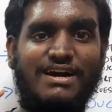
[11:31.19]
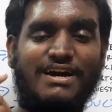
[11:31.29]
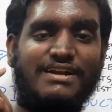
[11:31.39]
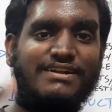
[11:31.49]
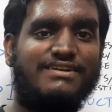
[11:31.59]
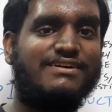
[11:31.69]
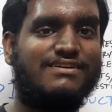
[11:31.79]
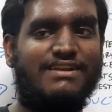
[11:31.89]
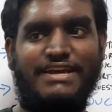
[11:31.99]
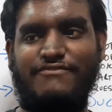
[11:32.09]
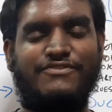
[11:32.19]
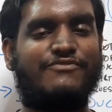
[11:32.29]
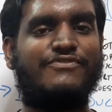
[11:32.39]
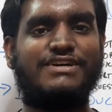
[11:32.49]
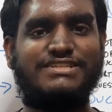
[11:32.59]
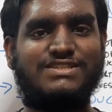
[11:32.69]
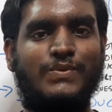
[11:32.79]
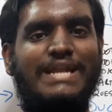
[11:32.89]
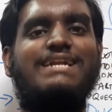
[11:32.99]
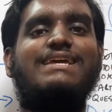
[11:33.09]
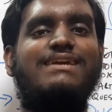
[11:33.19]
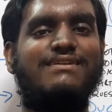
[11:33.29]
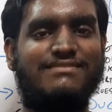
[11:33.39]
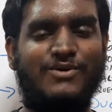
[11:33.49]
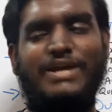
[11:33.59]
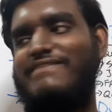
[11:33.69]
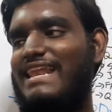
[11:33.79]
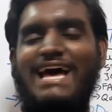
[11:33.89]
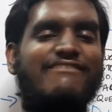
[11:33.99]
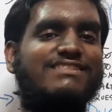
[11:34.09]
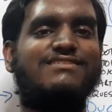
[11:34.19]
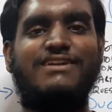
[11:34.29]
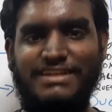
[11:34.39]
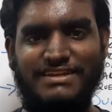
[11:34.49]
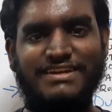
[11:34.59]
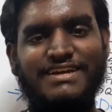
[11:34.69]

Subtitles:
and for the first 20, okay, we'll have it 30.